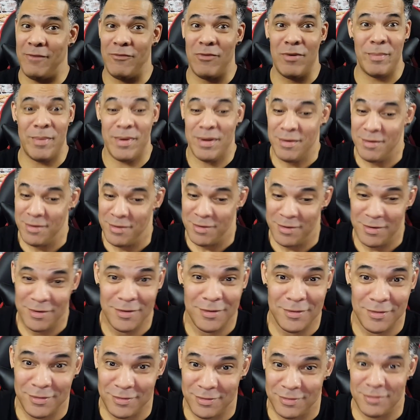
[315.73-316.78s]

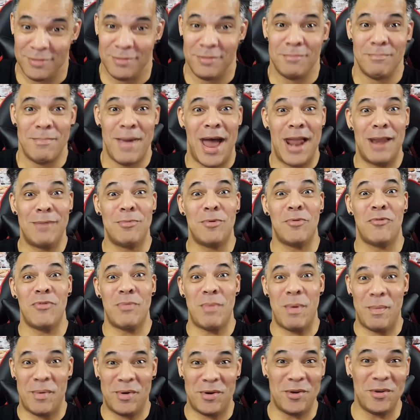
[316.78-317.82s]
Manamal
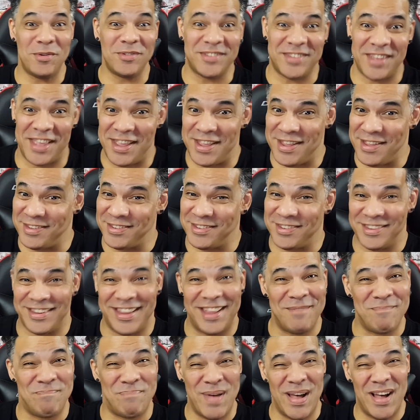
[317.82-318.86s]
remember those days.
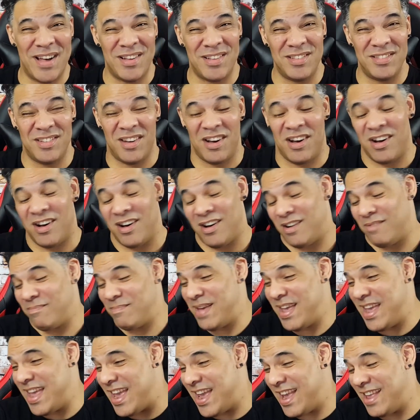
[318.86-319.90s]
Get belt. Oh,
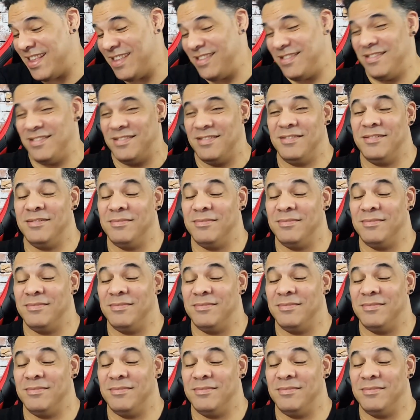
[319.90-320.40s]
man.